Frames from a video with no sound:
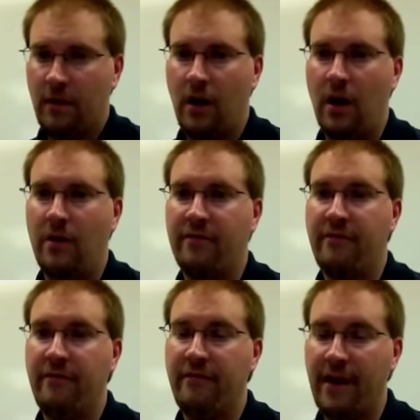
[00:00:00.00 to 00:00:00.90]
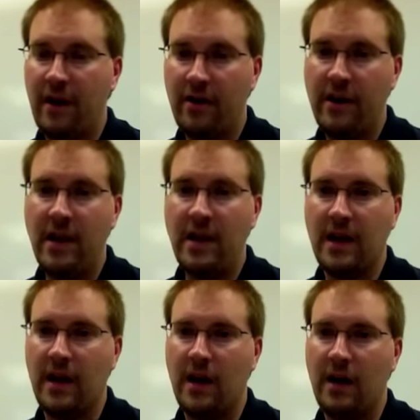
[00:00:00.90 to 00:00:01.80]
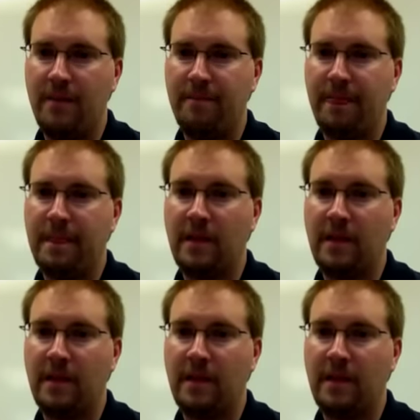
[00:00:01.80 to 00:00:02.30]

are very um,